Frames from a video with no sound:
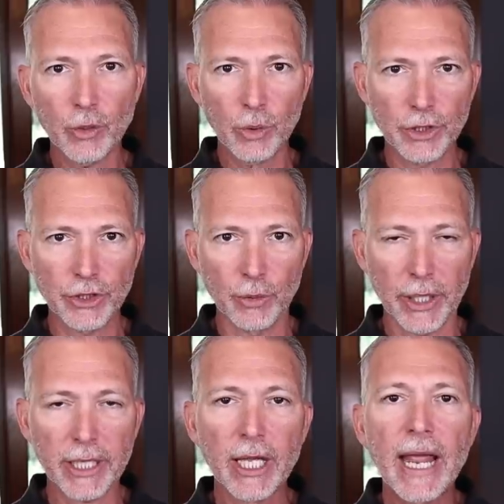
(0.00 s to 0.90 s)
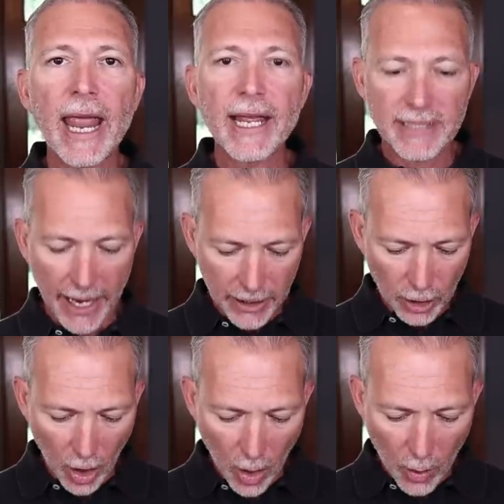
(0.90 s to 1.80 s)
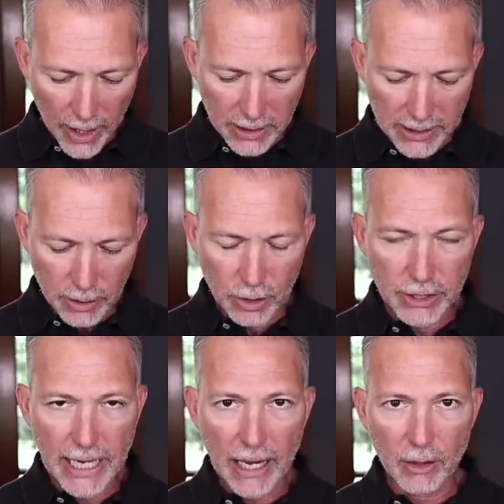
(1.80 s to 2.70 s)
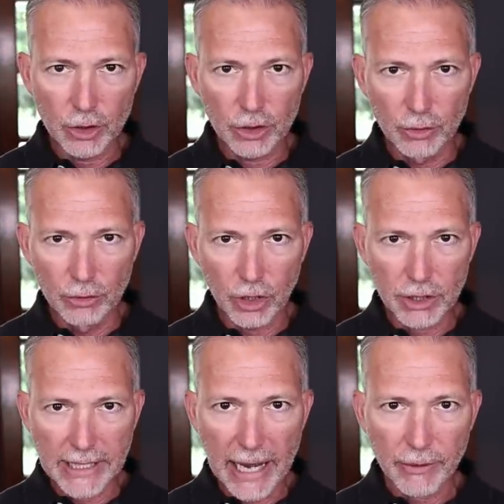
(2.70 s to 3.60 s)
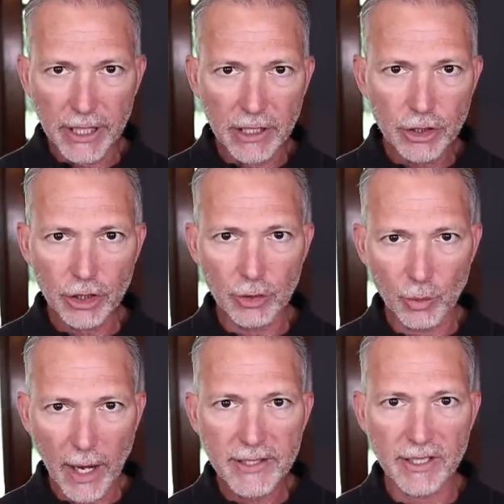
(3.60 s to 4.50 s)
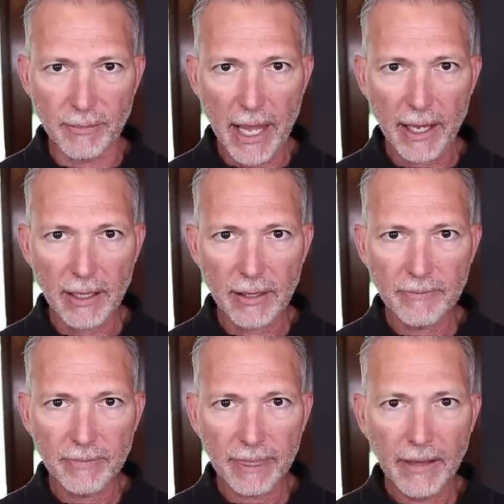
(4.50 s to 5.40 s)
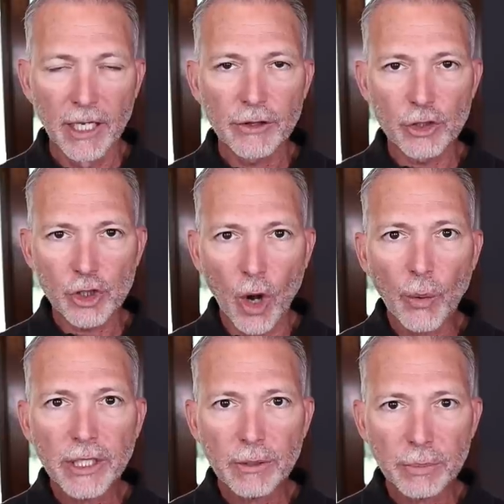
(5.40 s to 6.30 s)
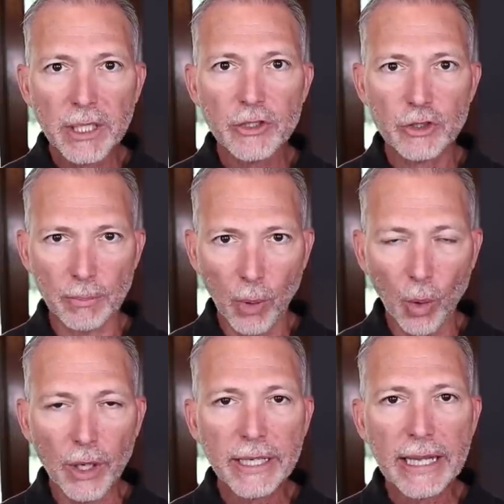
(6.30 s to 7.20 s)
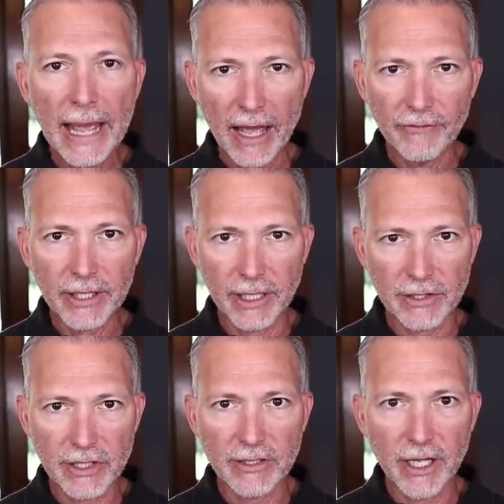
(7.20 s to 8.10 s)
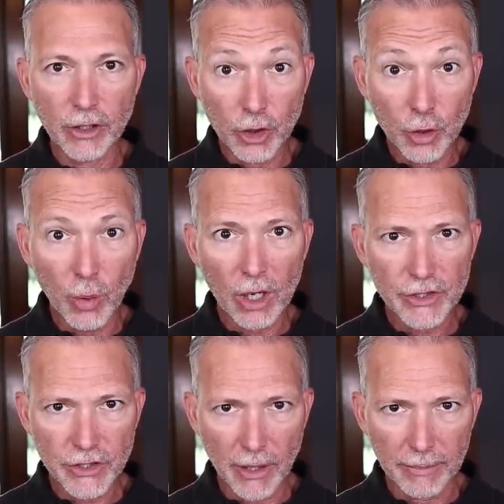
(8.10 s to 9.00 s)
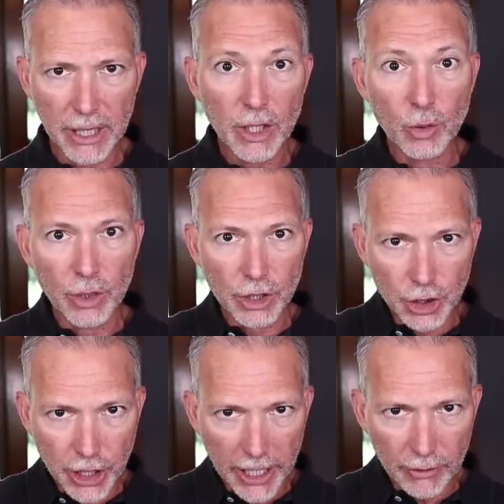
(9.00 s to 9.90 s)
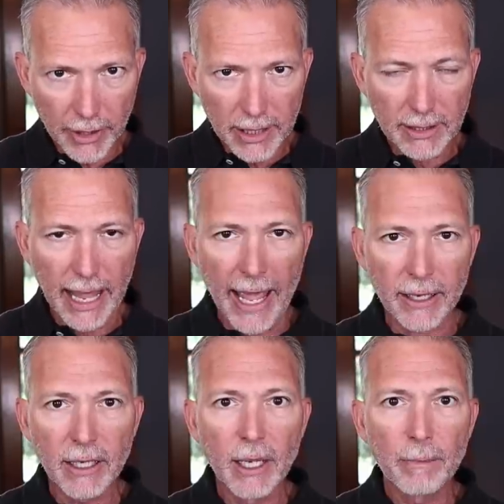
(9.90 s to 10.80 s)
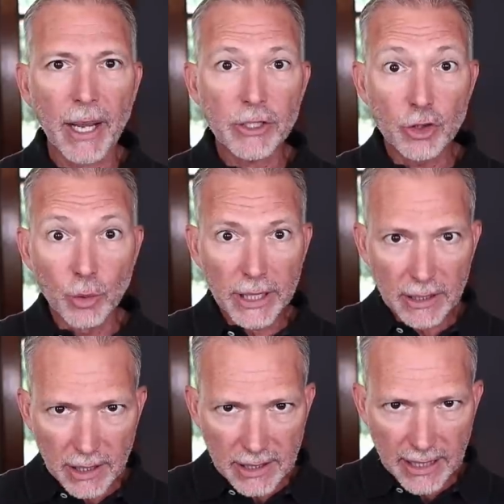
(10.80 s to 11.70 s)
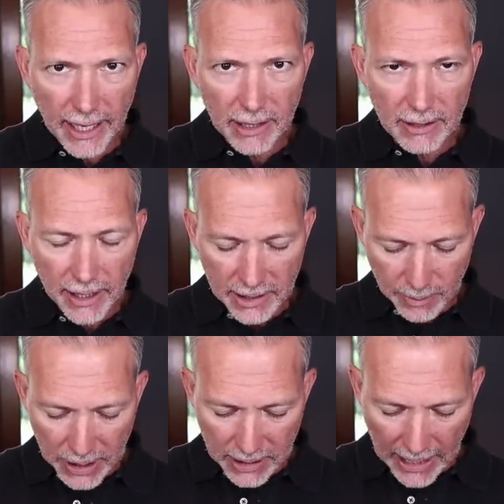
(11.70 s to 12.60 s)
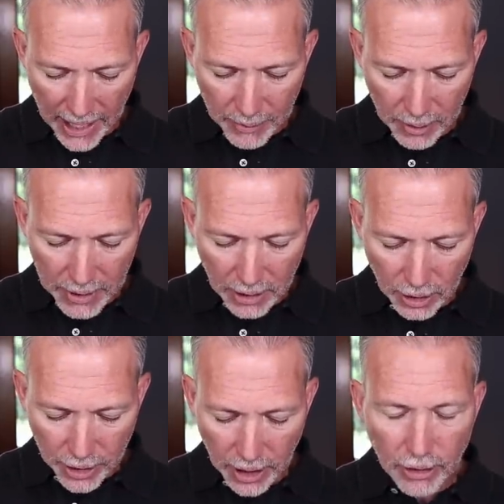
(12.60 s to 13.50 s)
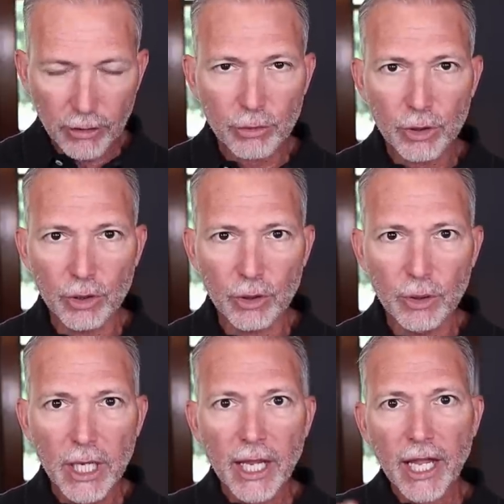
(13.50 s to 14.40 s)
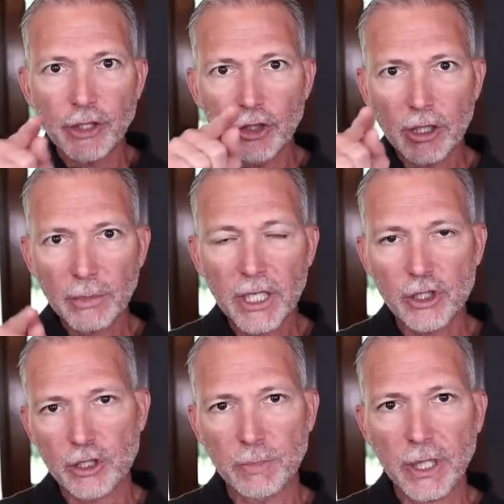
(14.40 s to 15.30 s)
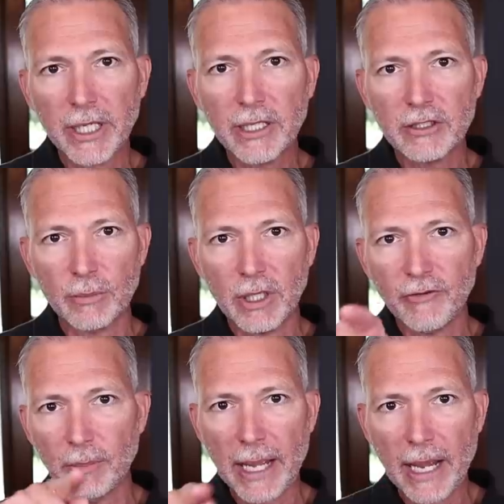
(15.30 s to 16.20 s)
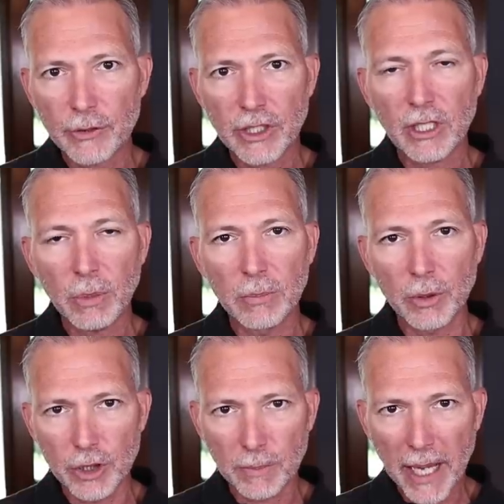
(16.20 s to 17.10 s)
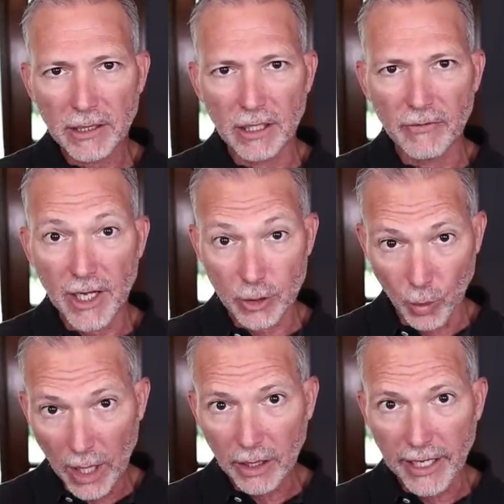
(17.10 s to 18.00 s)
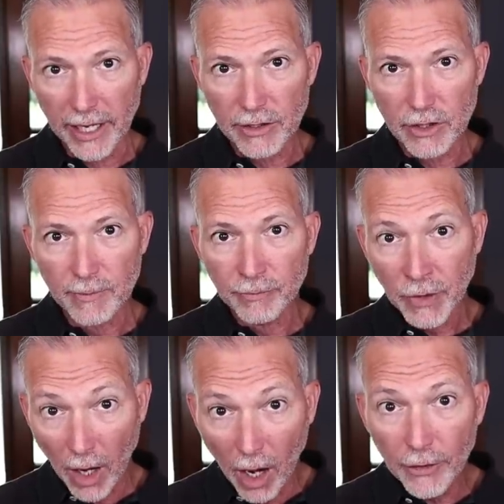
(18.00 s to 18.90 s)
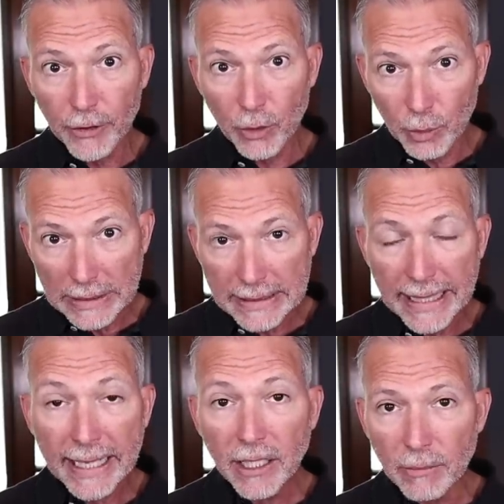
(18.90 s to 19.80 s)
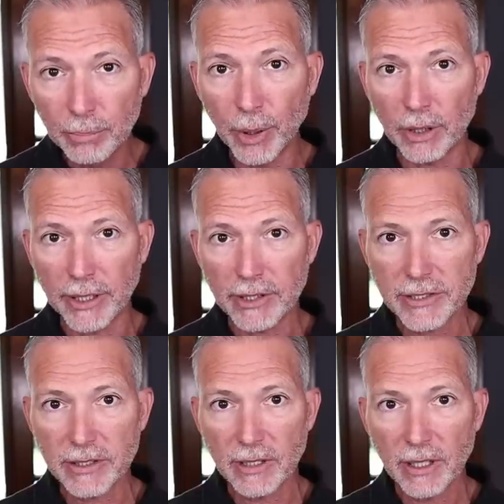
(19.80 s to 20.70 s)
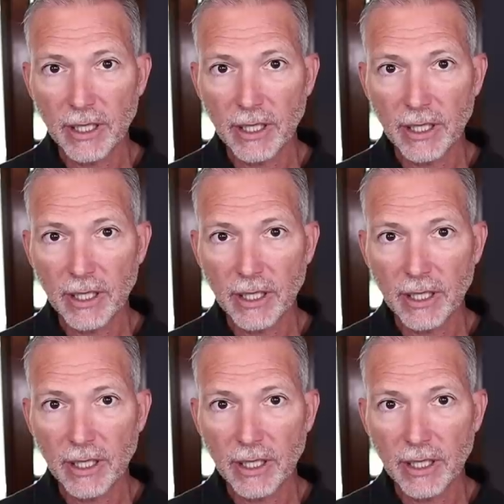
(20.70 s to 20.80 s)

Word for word: you were doing. As I go and look down into the resume, there's going to be supporting evidence that you are somebody who could generate that by doing these kind of things, because I'm going to be looking through and you're going to be explaining to me from a housekeeping perspective, as well as other related bullets